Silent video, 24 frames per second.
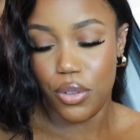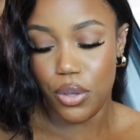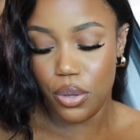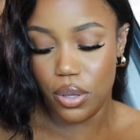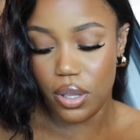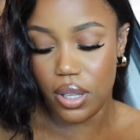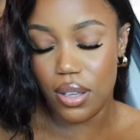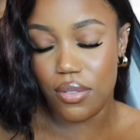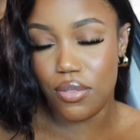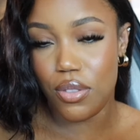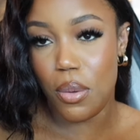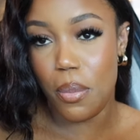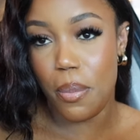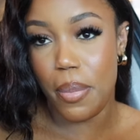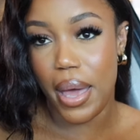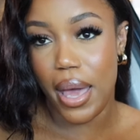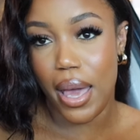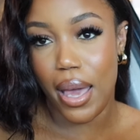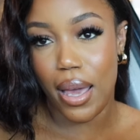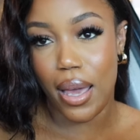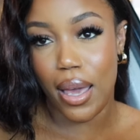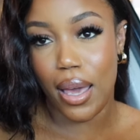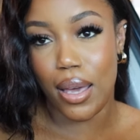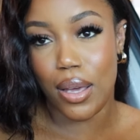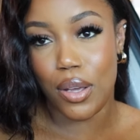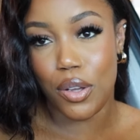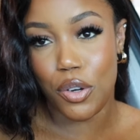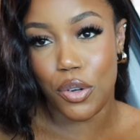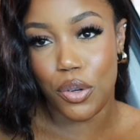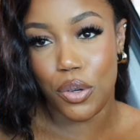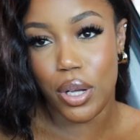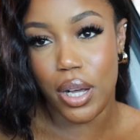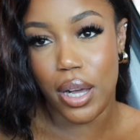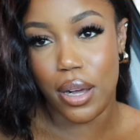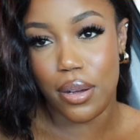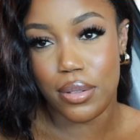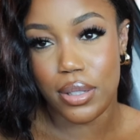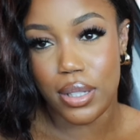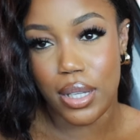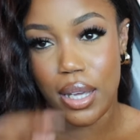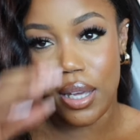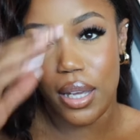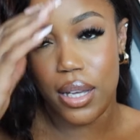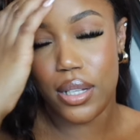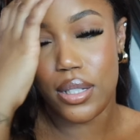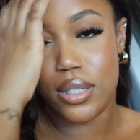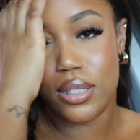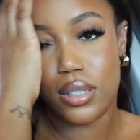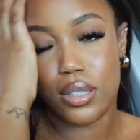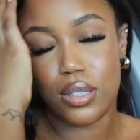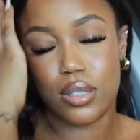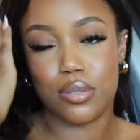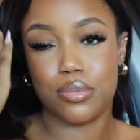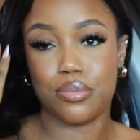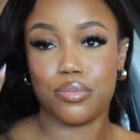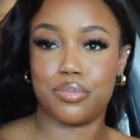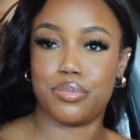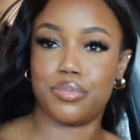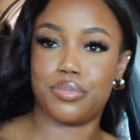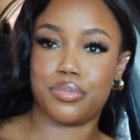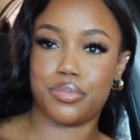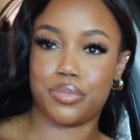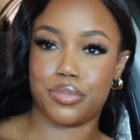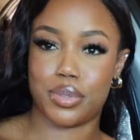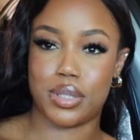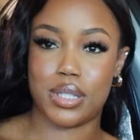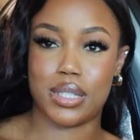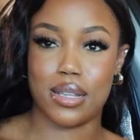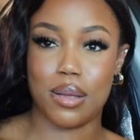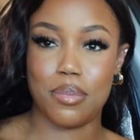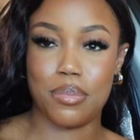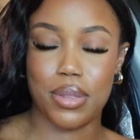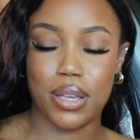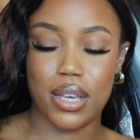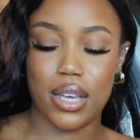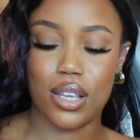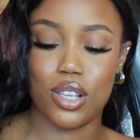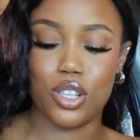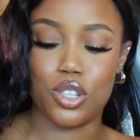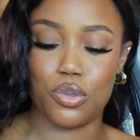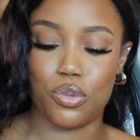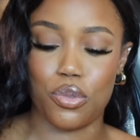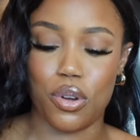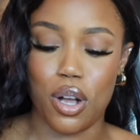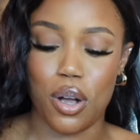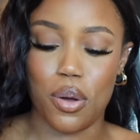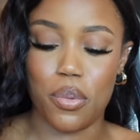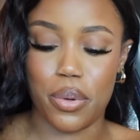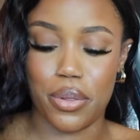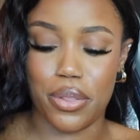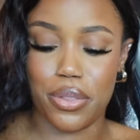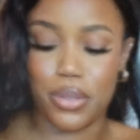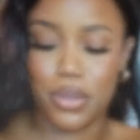you leave the bank and you don't count the cash, something is wrong with